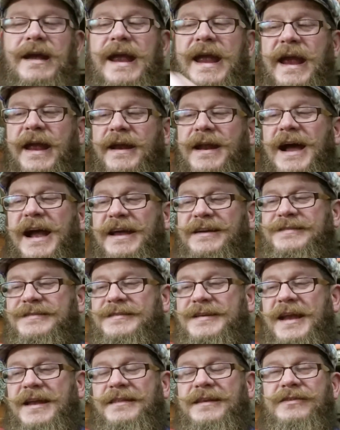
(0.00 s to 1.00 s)
And I
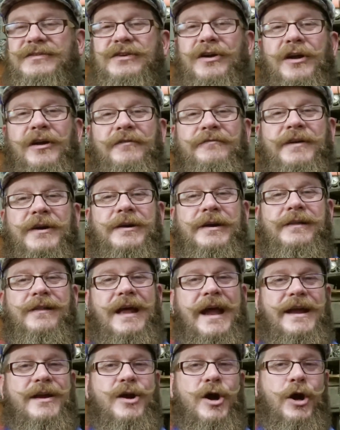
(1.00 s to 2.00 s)
say this all very
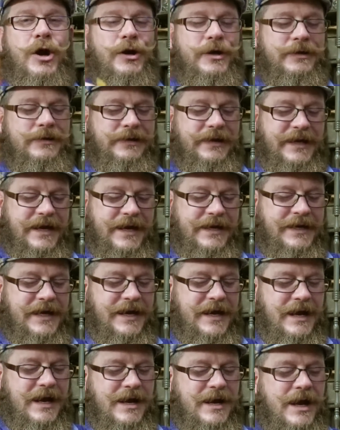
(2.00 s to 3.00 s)
lightheartedly.
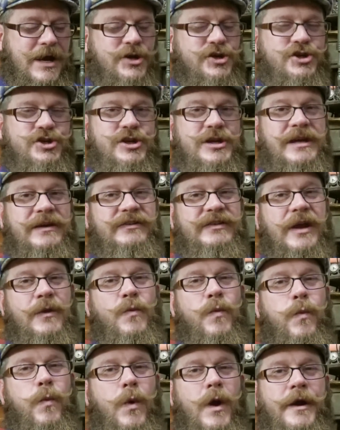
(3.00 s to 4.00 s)
Again, she is a
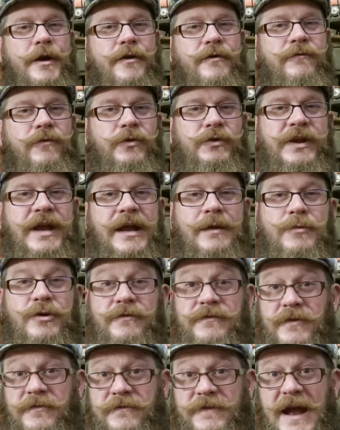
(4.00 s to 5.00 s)
wonderful neighbor
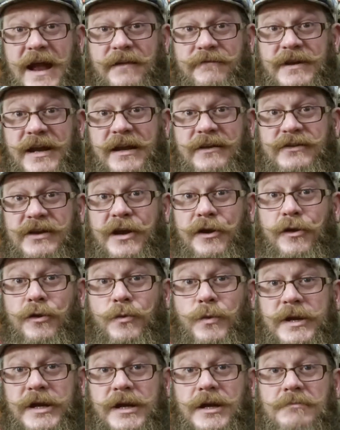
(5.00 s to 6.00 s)
for 5 days out of the
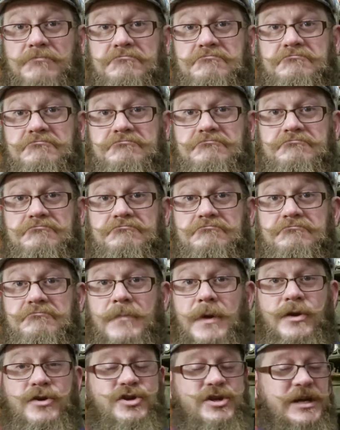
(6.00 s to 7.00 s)
week.
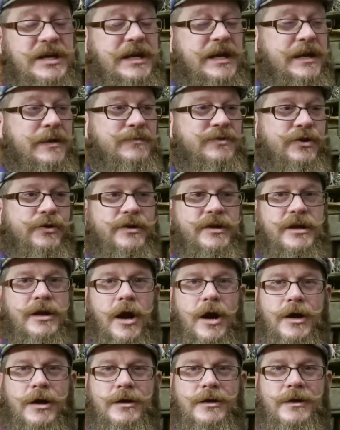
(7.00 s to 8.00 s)
She keeps her
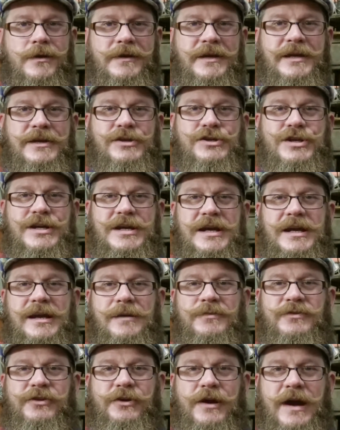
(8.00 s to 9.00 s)
yard clean. She
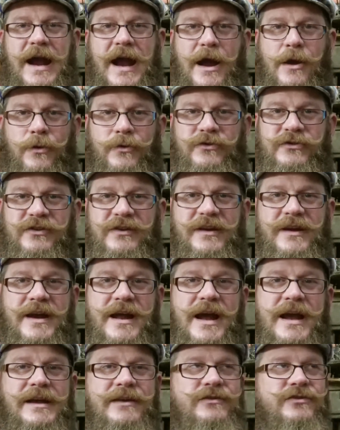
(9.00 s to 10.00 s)
keeps her house
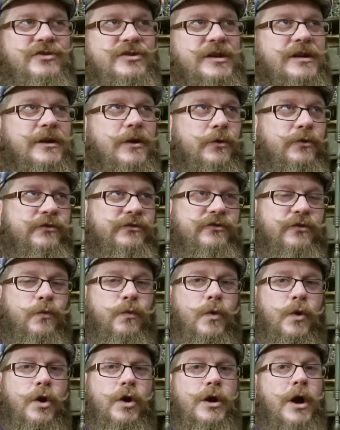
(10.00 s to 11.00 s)
nice. She goes to
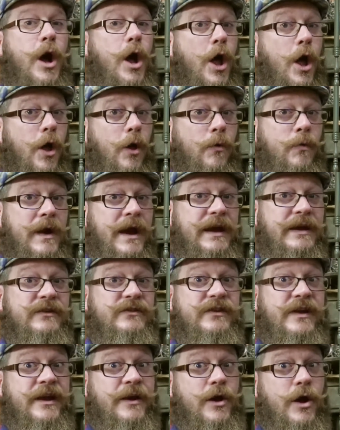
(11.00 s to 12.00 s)
work
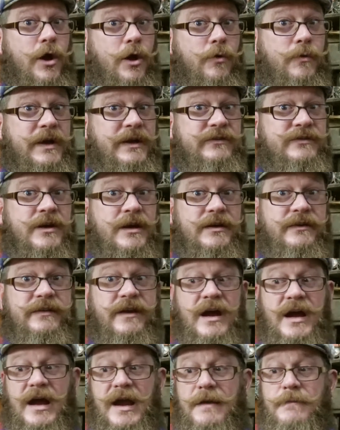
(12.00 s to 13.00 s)
always and always on
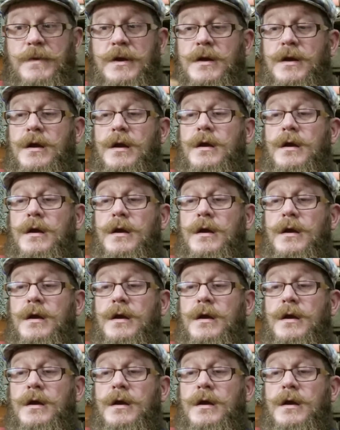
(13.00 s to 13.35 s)
time.